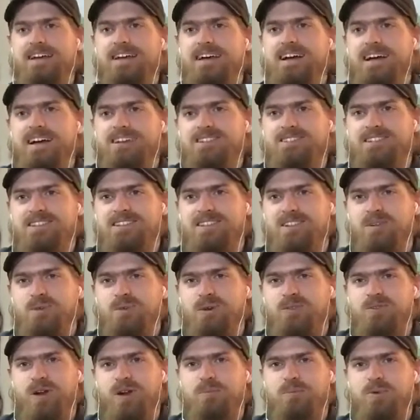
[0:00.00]
So that's another
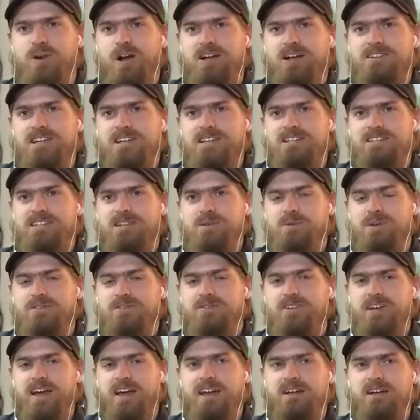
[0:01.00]
one of our projects that
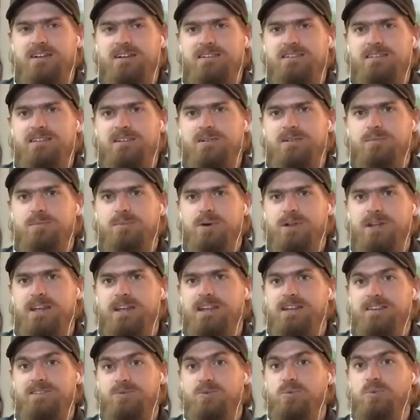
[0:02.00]
we've kind of put in.
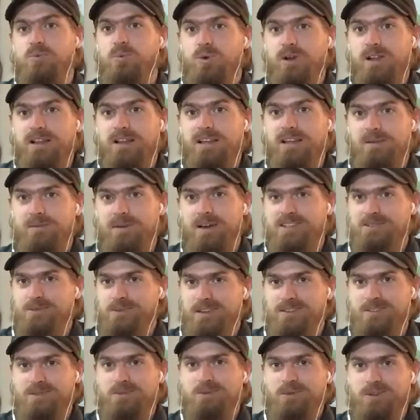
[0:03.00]
It's really amazing.
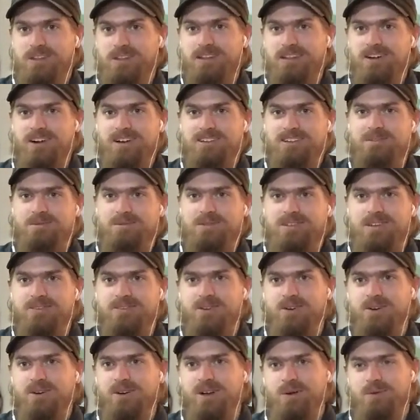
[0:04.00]
Got some really awesome
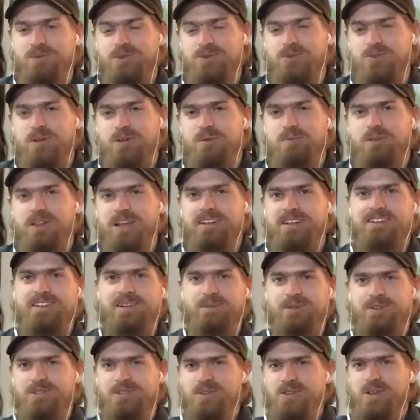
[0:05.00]
stuff going on with the tree planting,
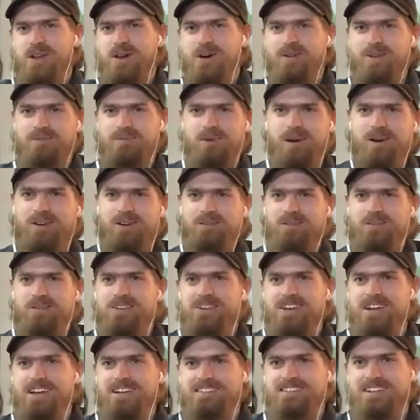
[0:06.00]
which we partner with
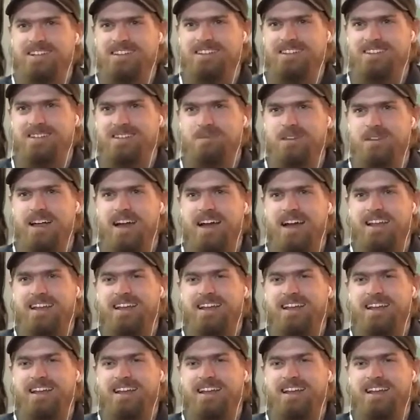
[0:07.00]
you guys on some of that.